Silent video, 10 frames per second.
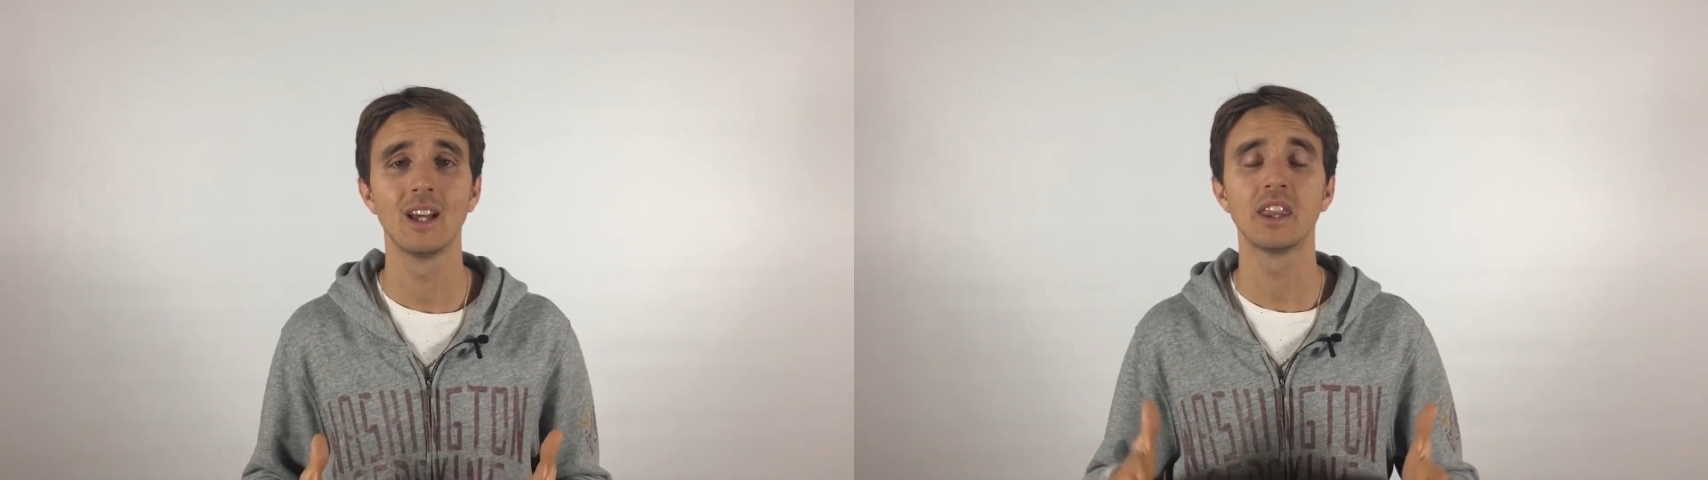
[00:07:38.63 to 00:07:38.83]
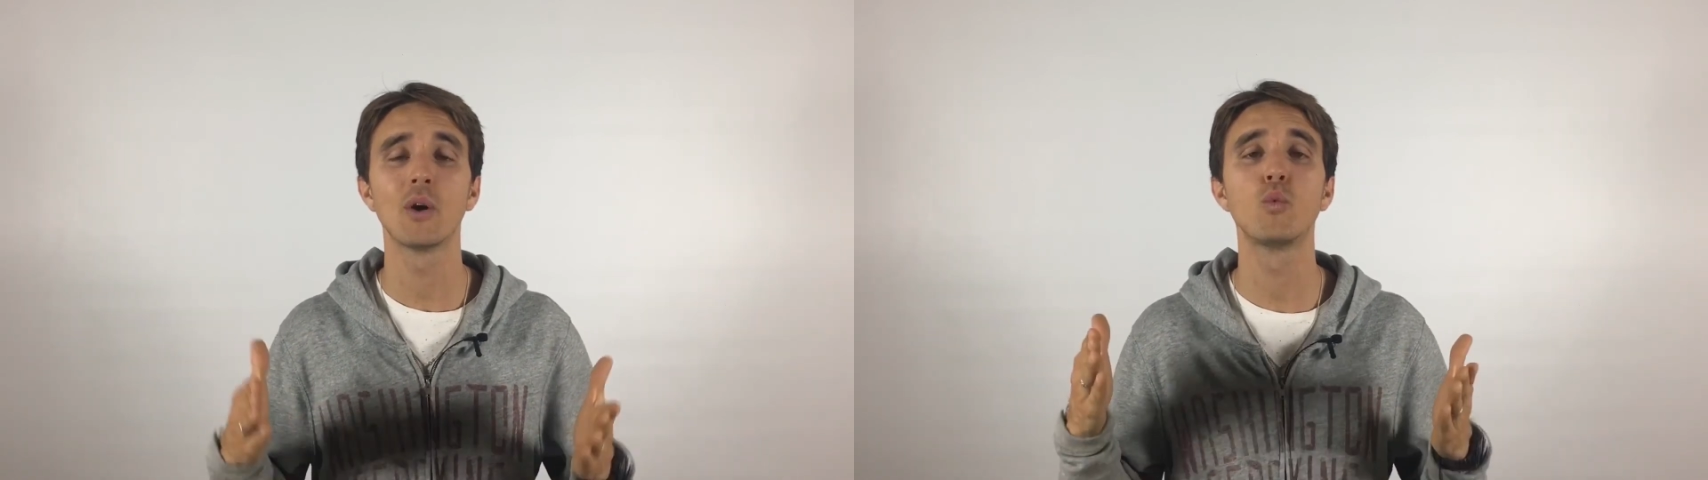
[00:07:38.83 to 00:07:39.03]

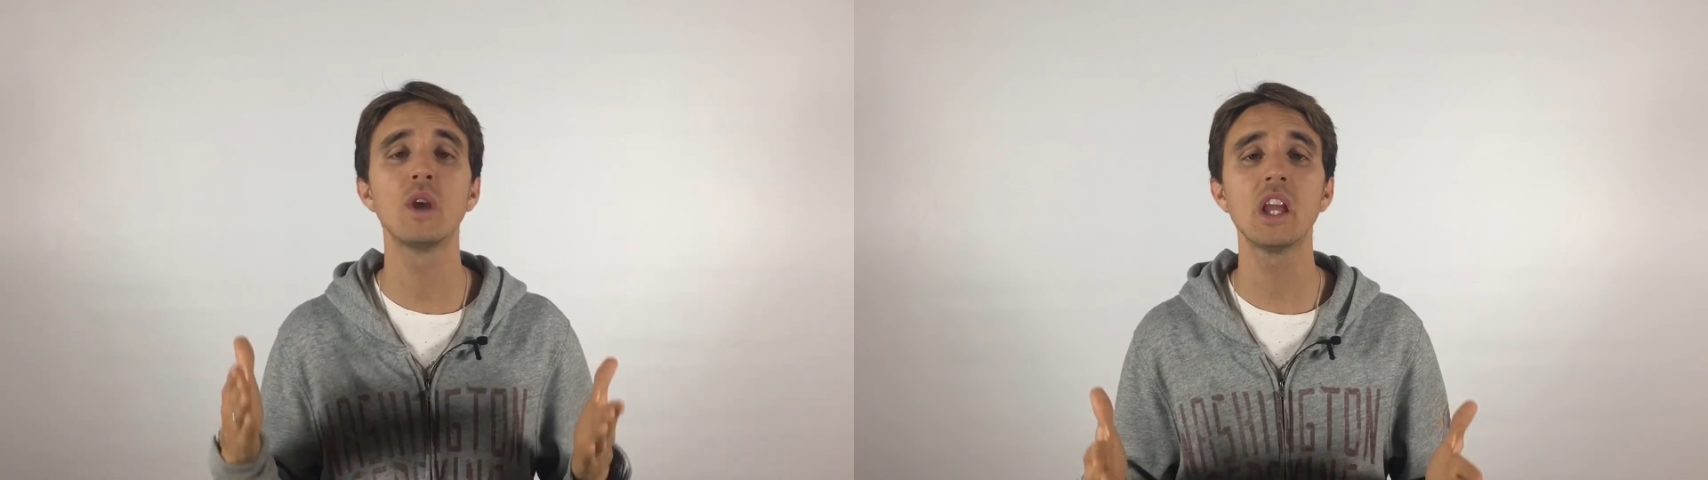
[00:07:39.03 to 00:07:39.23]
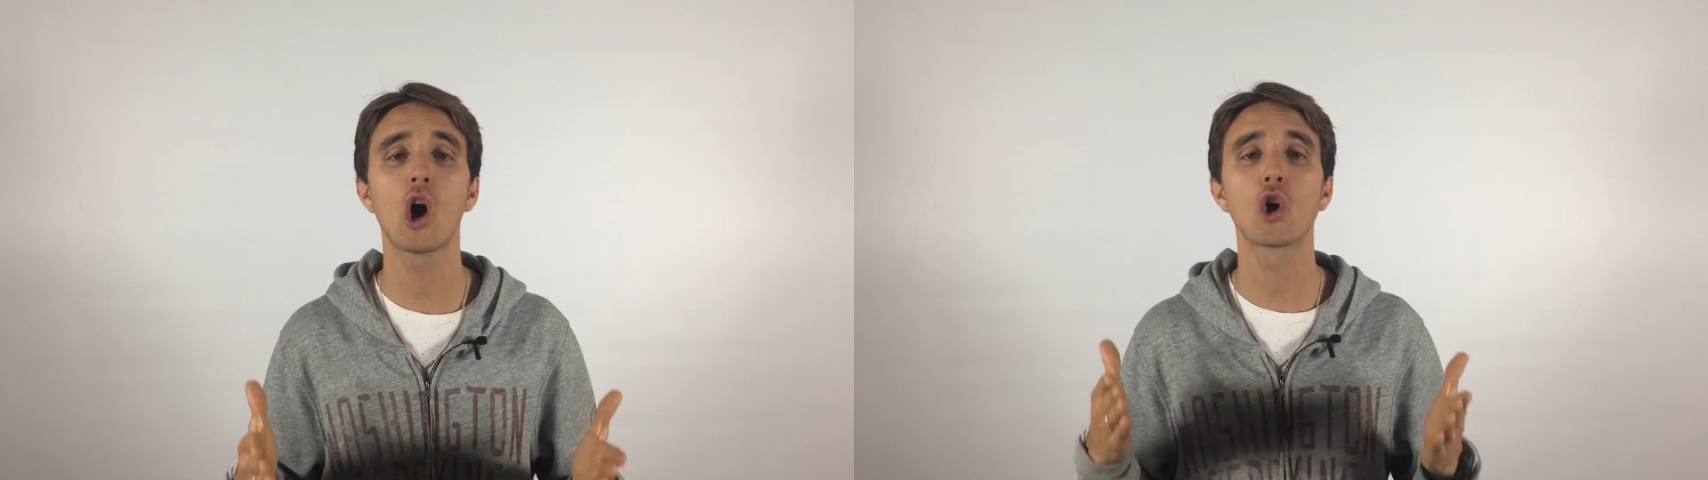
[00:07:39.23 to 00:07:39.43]
that
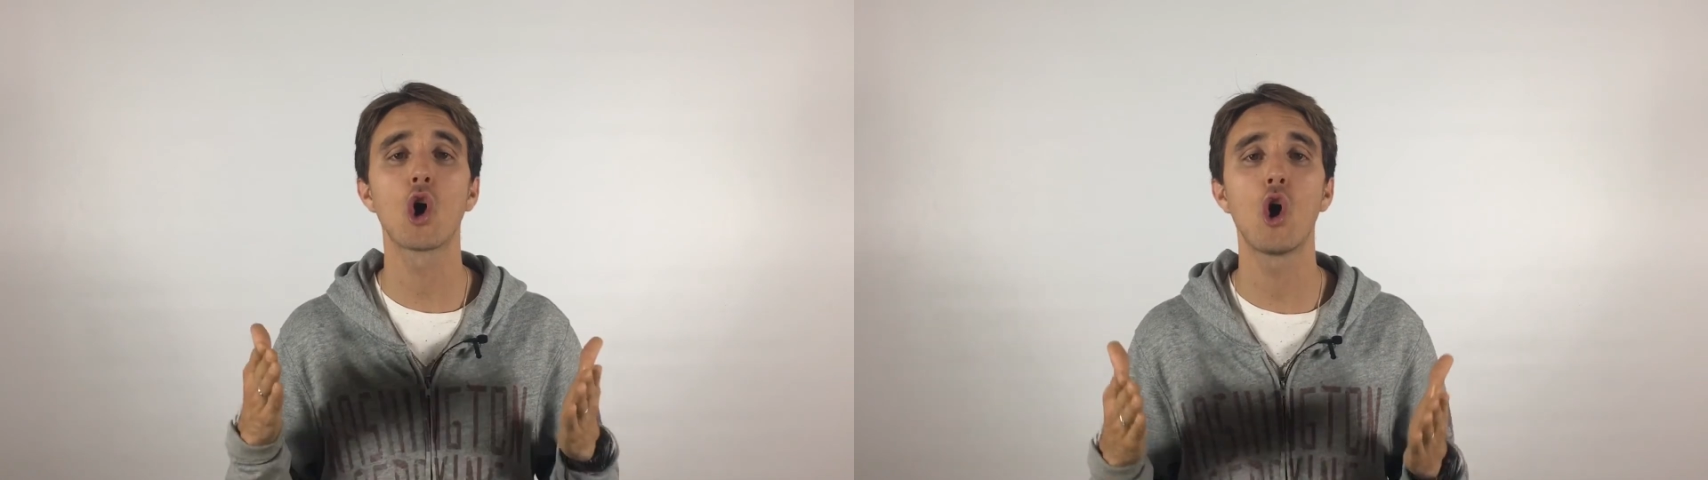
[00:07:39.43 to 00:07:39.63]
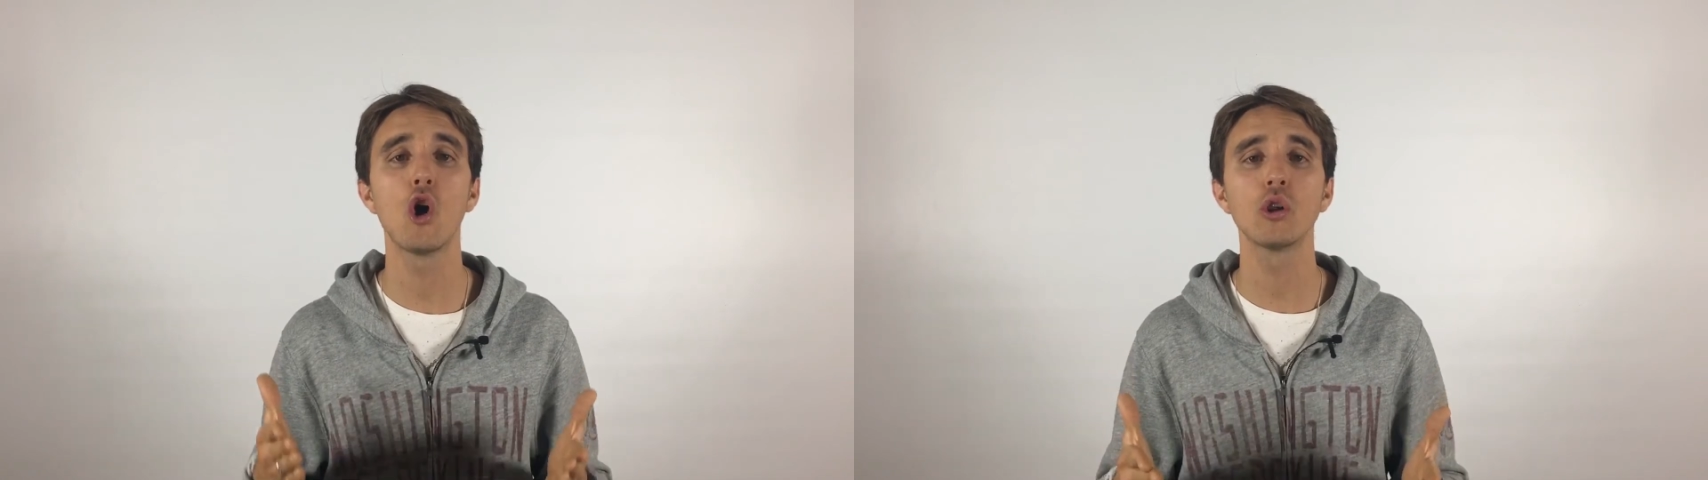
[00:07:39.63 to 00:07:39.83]
we are
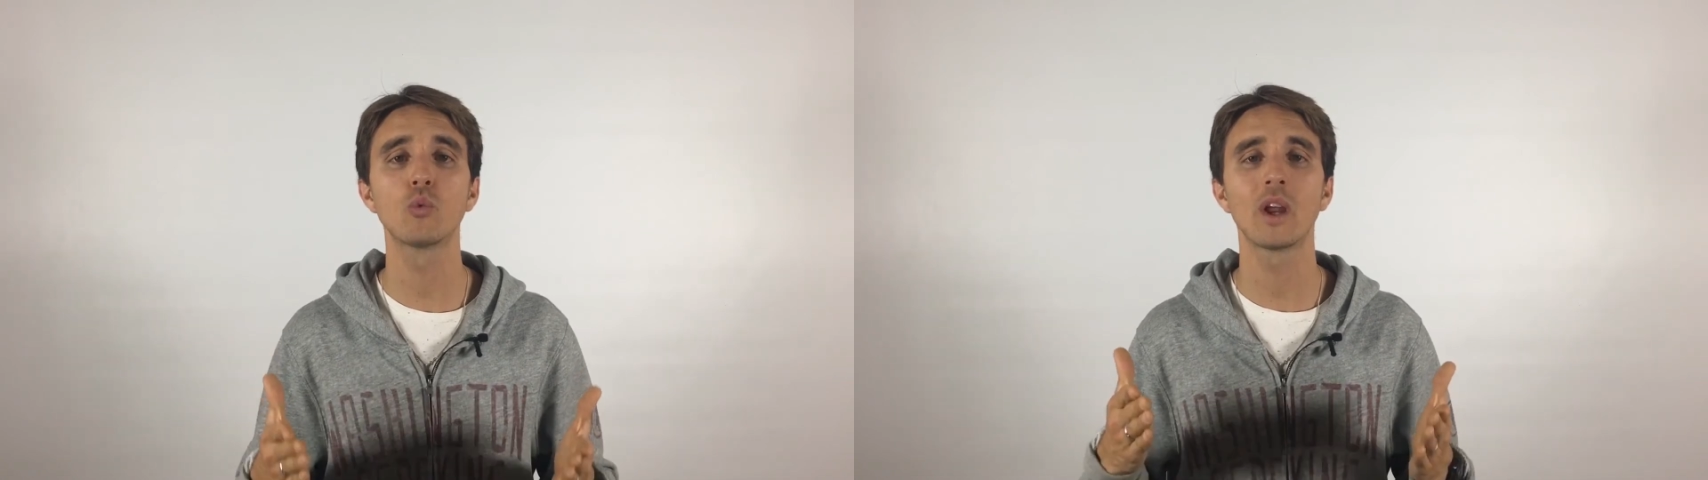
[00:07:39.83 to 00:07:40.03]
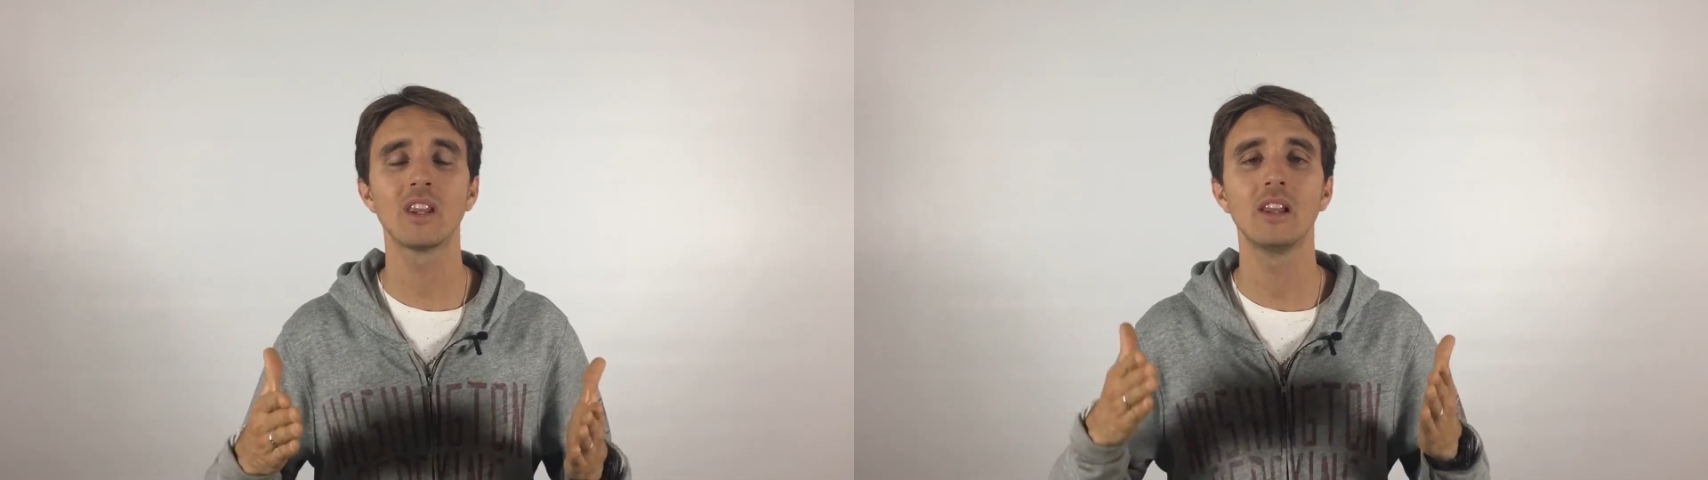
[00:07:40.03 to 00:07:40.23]
already